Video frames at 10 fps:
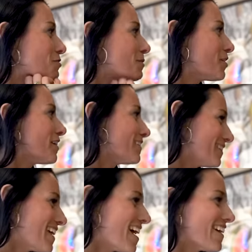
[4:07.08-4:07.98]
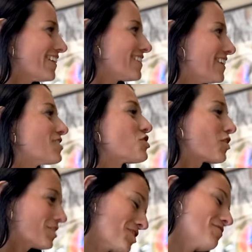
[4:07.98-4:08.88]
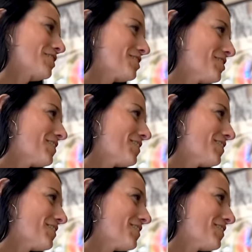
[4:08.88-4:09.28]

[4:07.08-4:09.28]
That would be great. Yeah, and chocolate shavings too,